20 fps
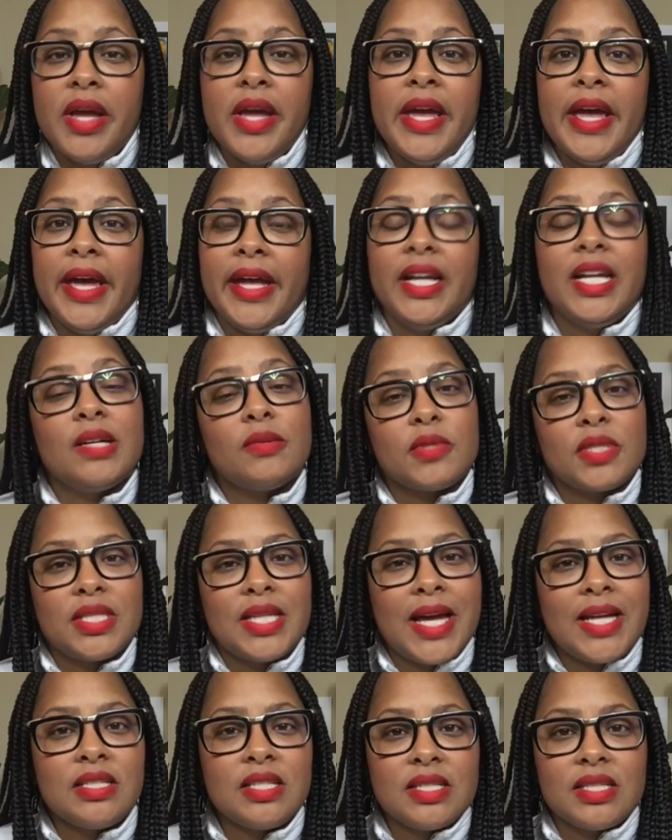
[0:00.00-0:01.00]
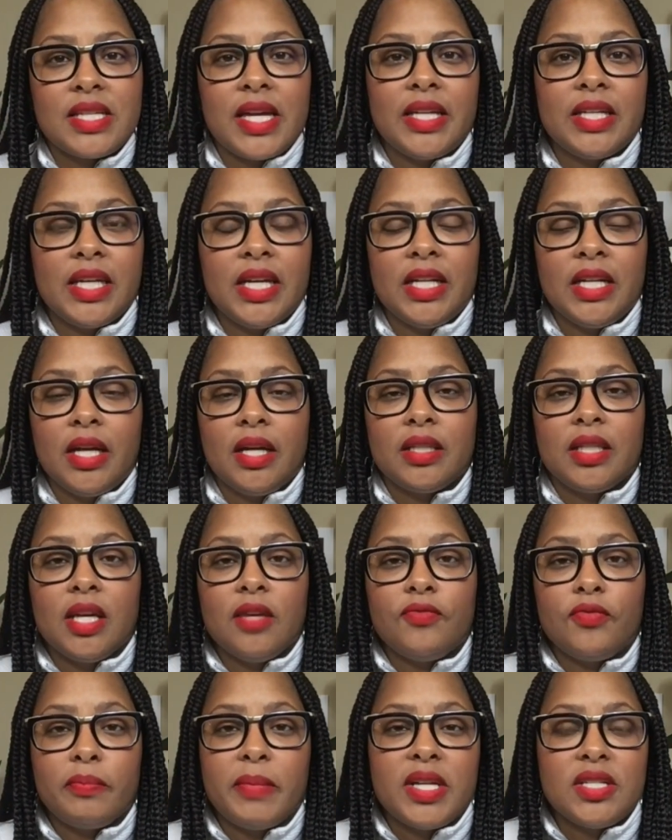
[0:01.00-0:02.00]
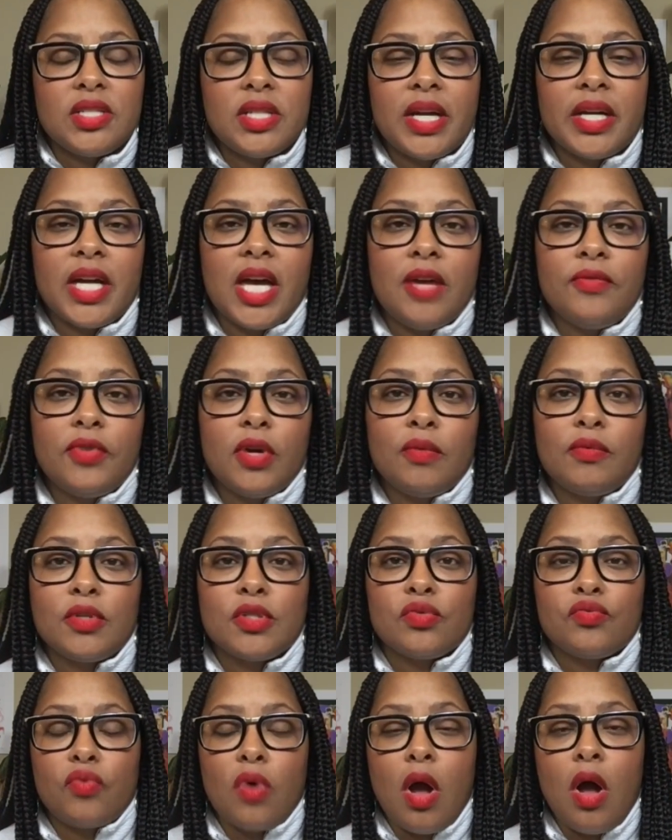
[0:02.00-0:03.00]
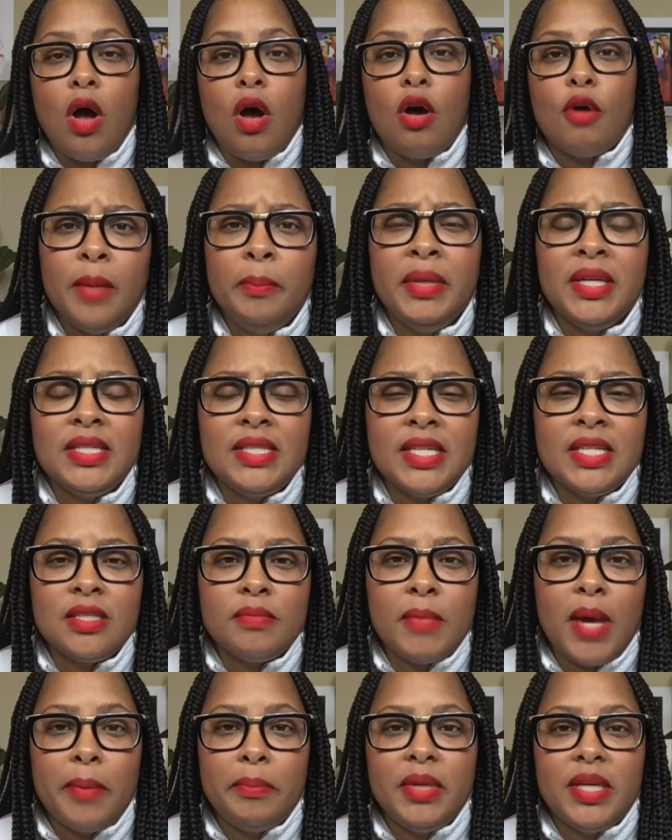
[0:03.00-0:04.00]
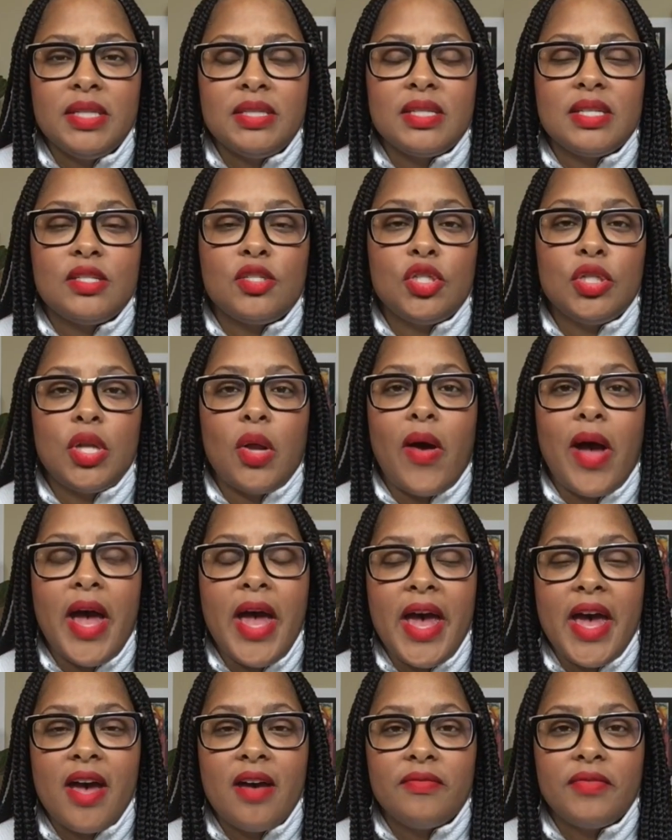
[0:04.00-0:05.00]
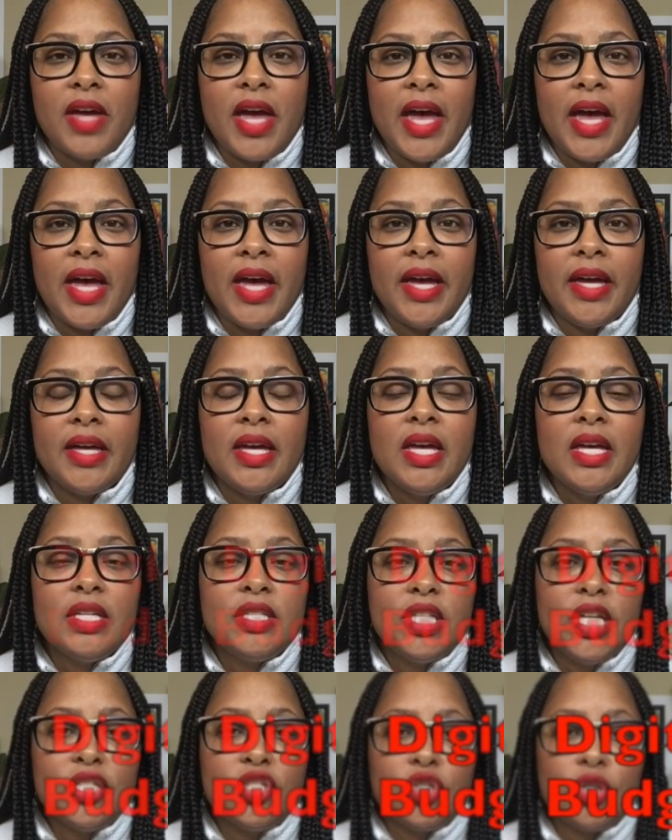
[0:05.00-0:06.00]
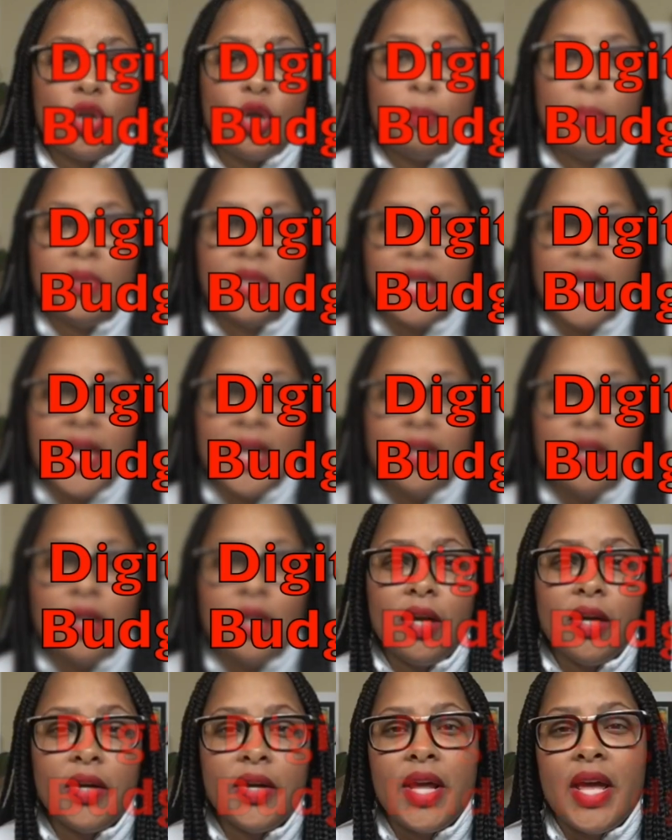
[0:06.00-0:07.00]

And it was not to say that any of the information I gave her was wrong, but since my business, you know, I have a digital planner,